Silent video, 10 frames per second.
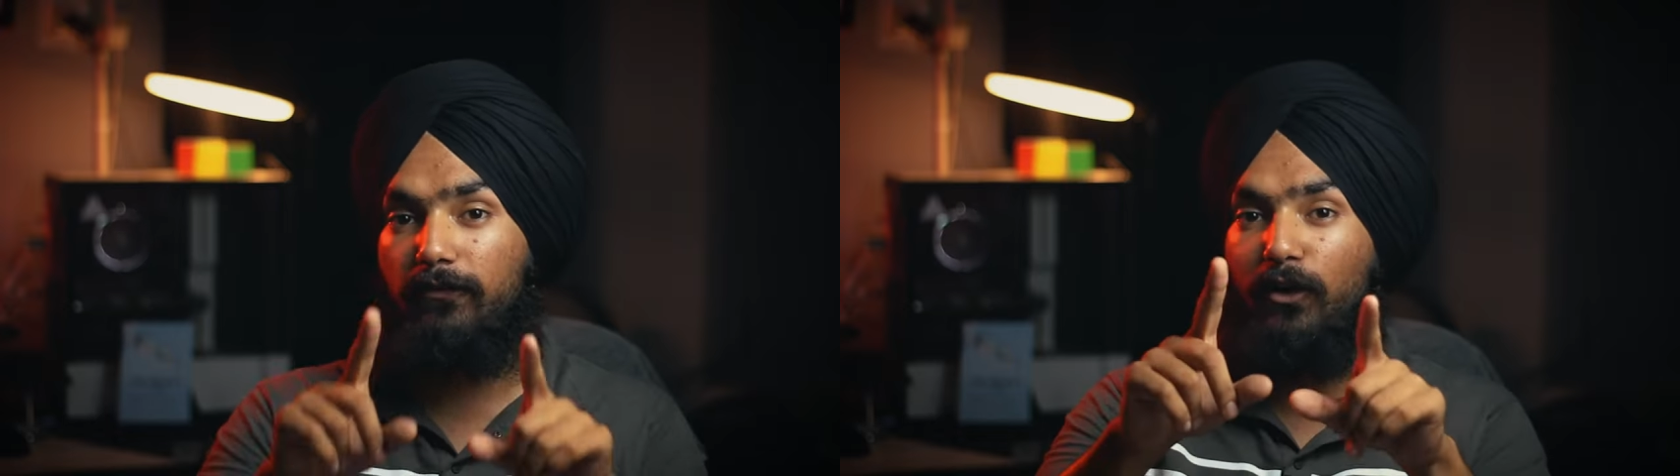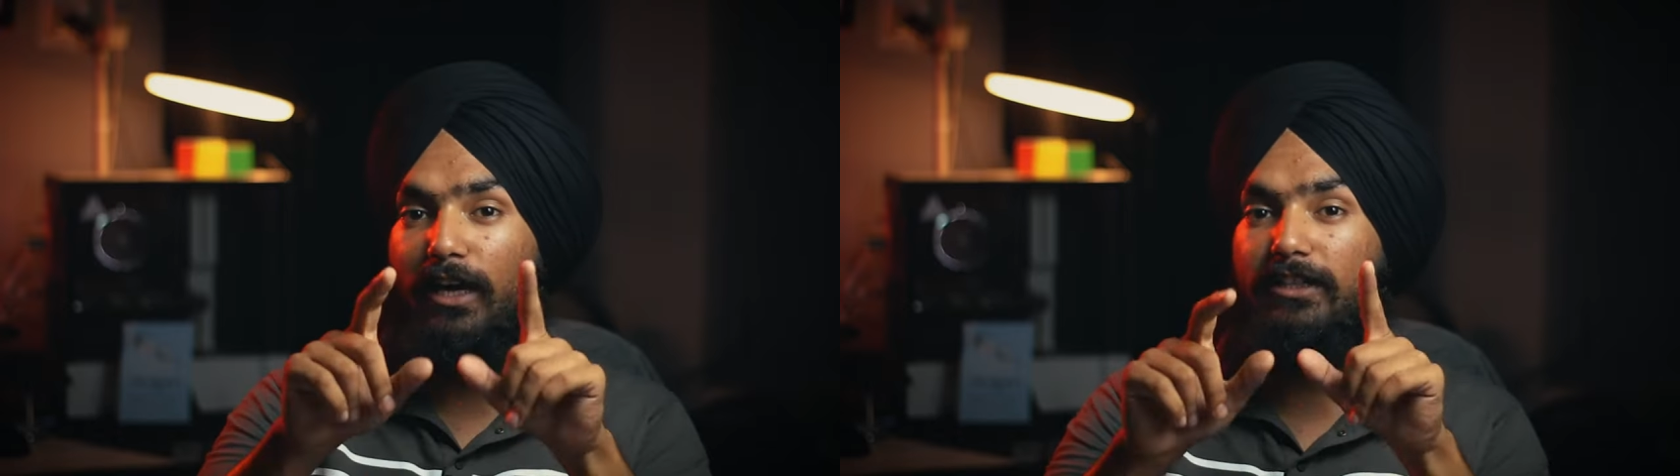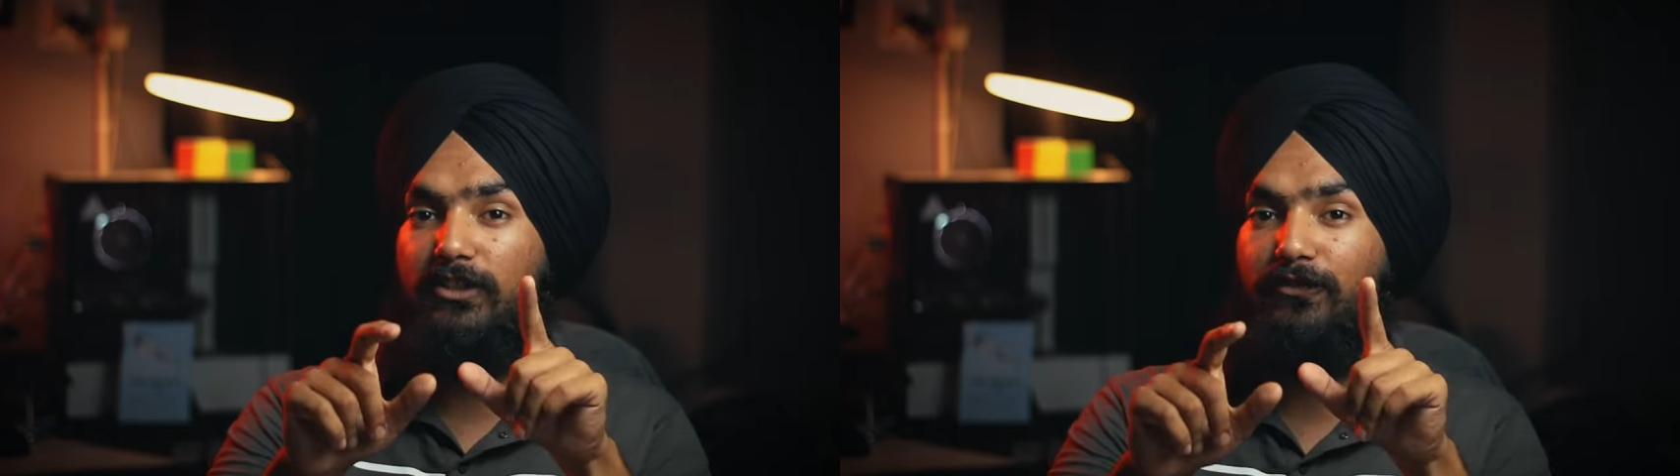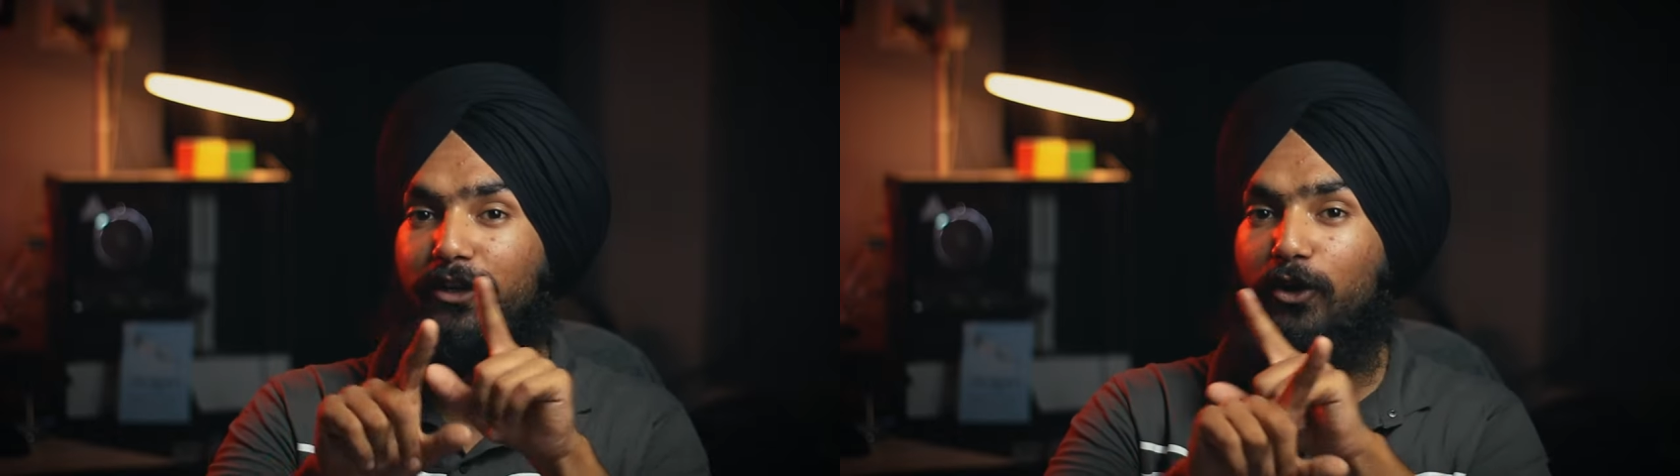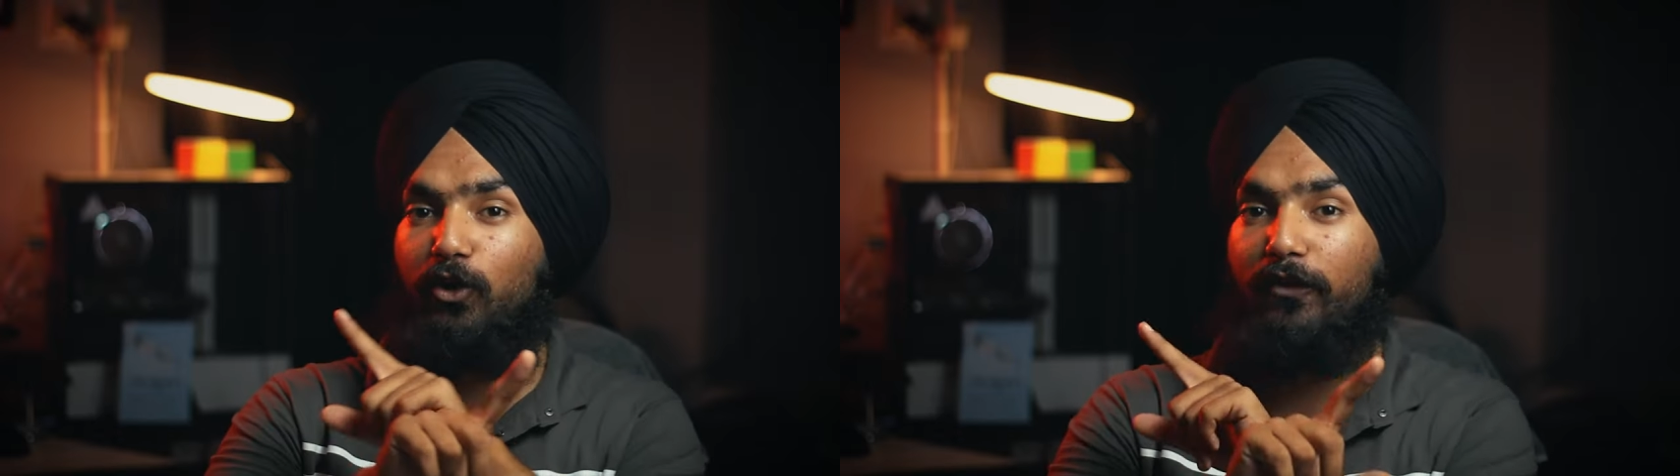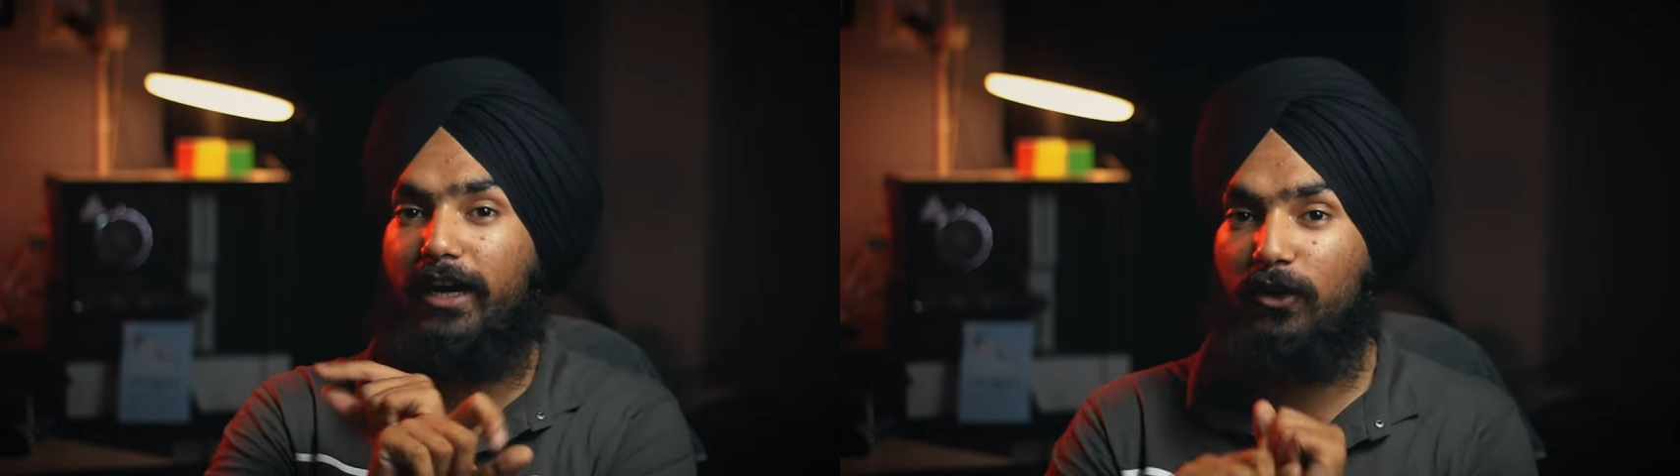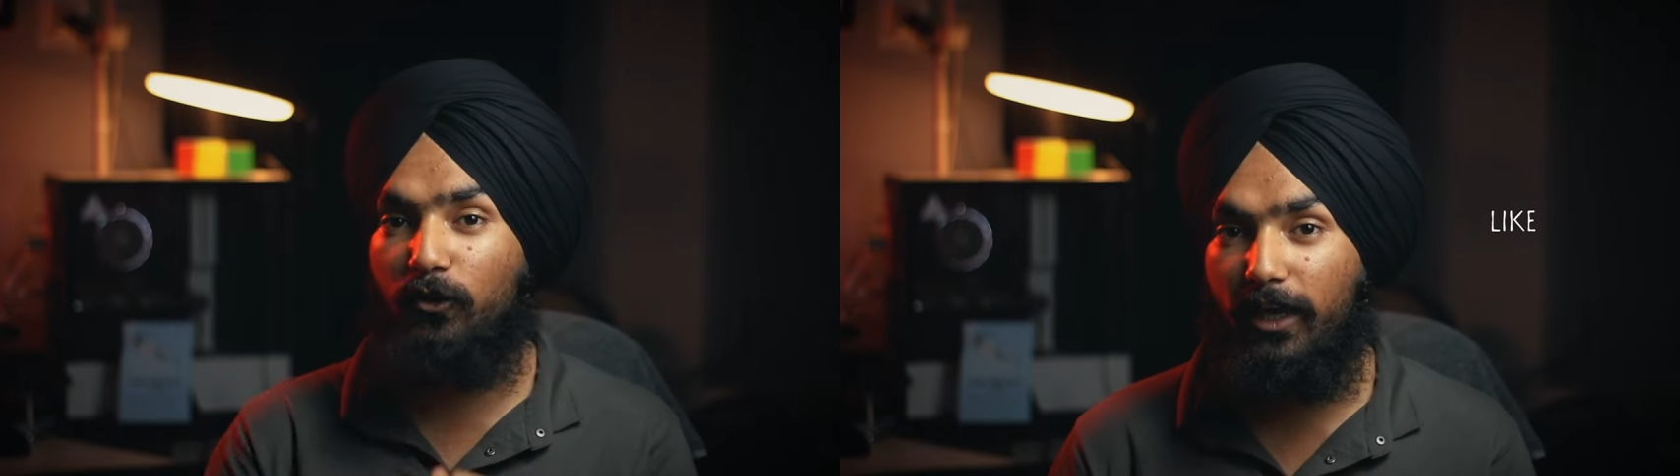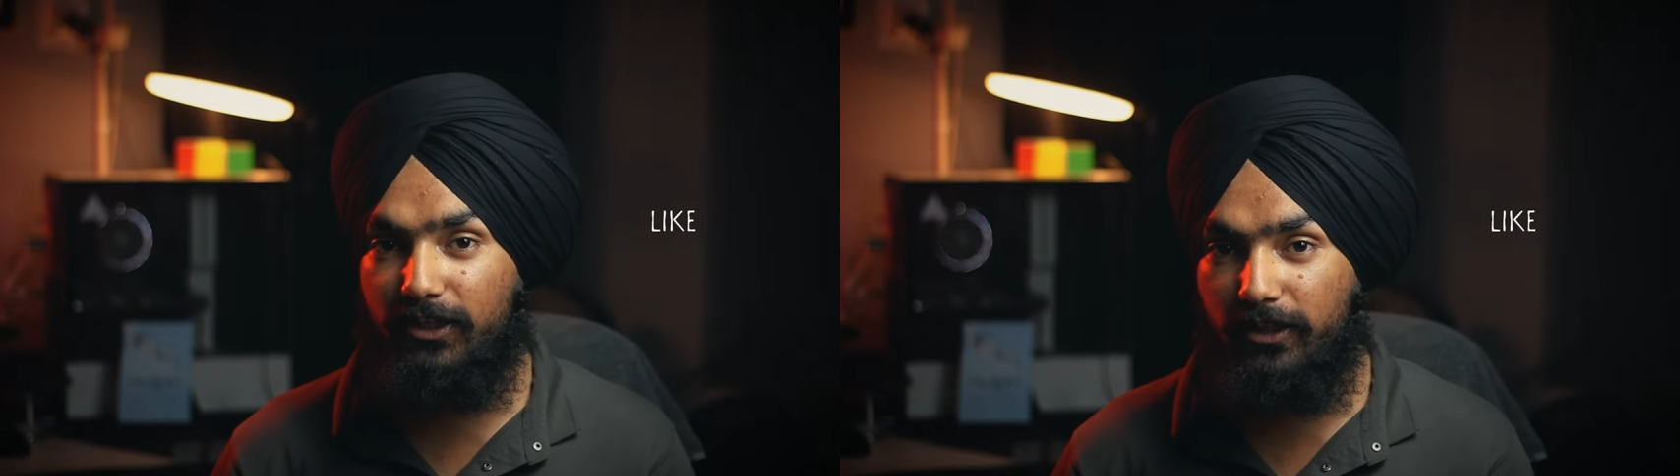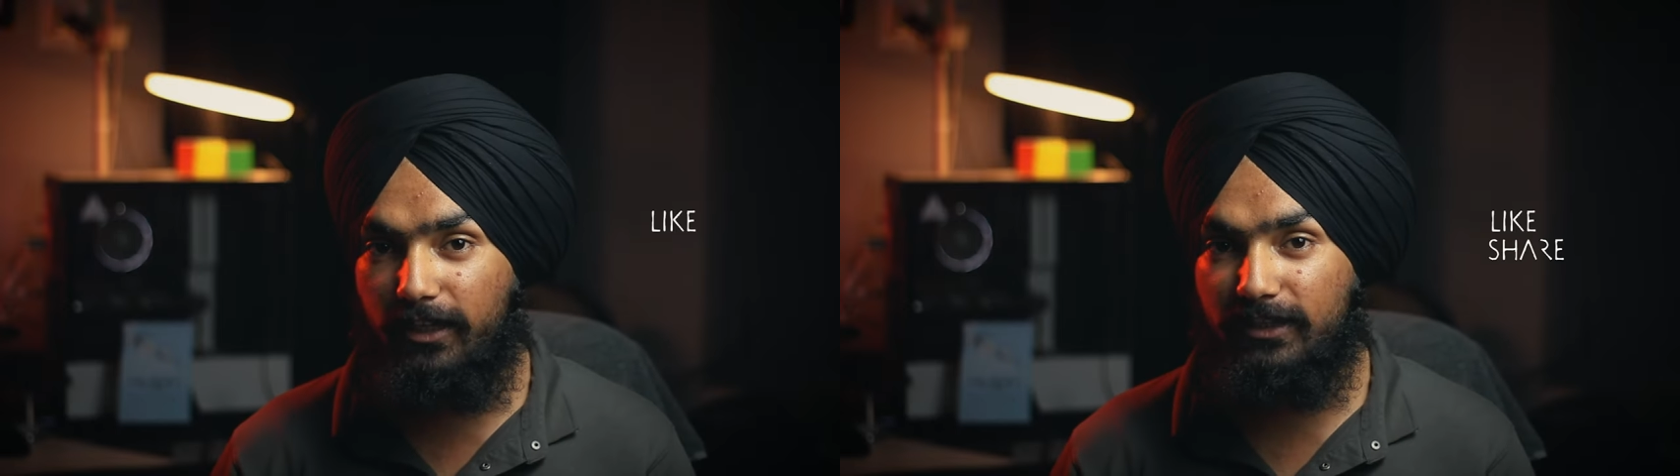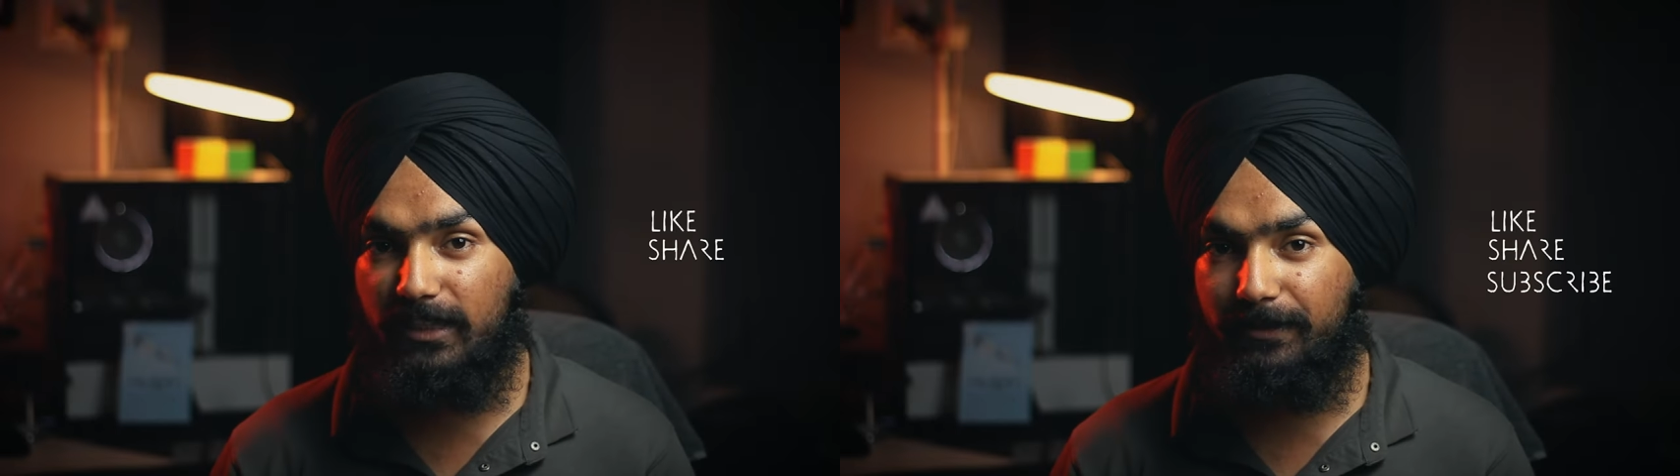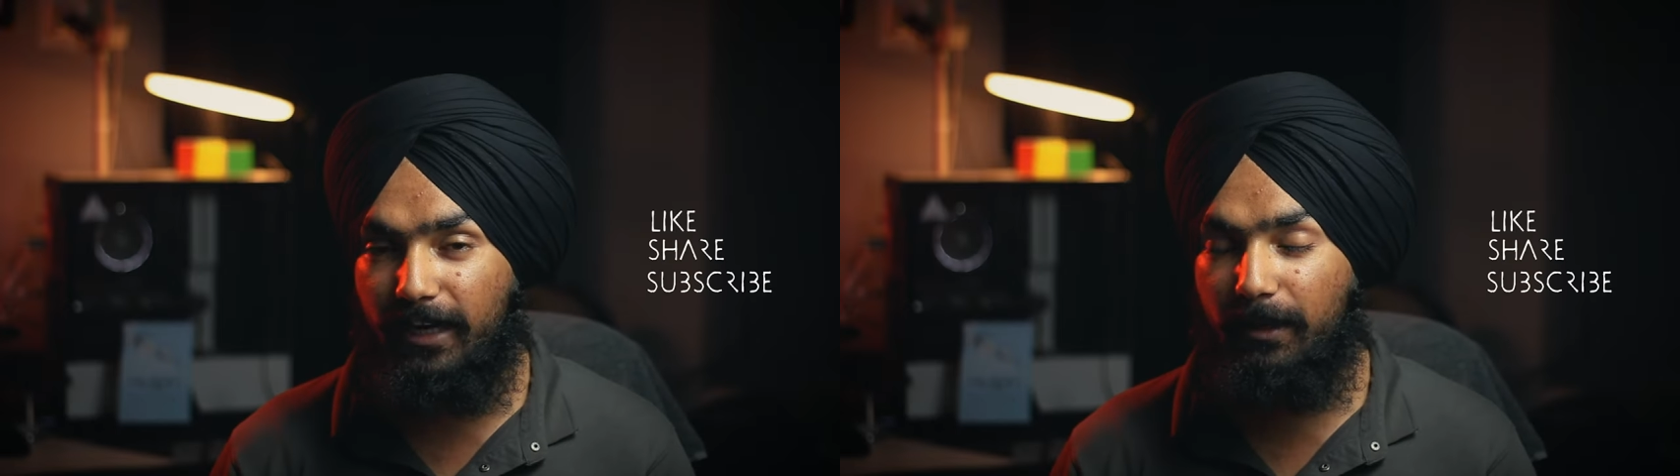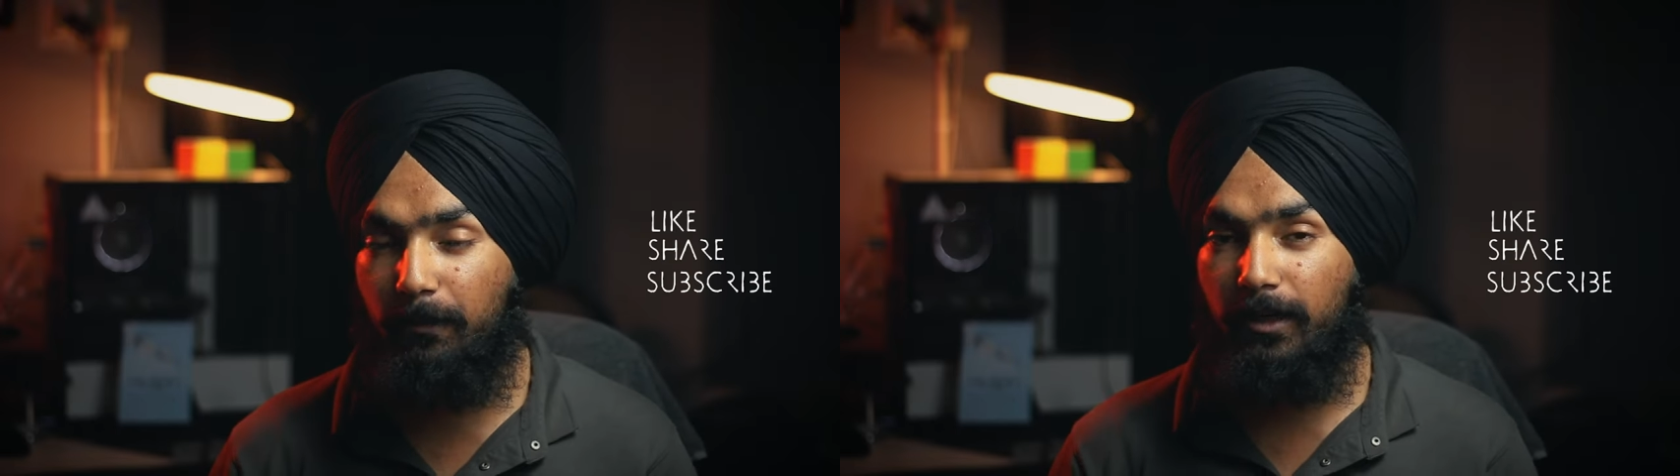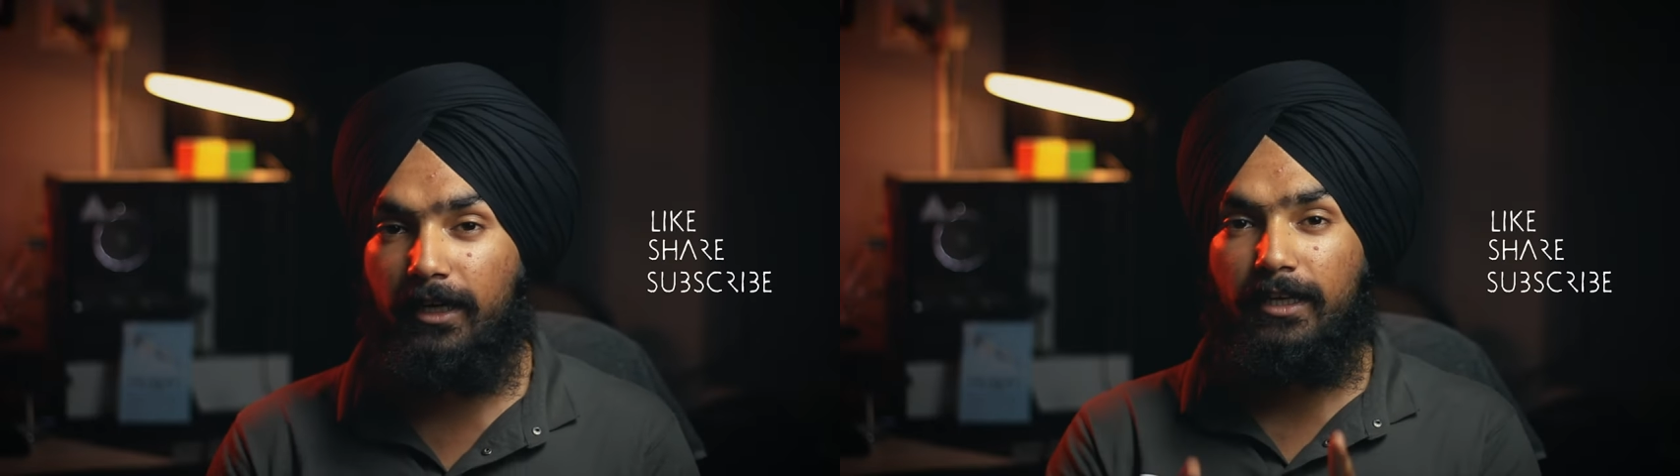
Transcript: If you like this video, don't forget to like, share and subscribe.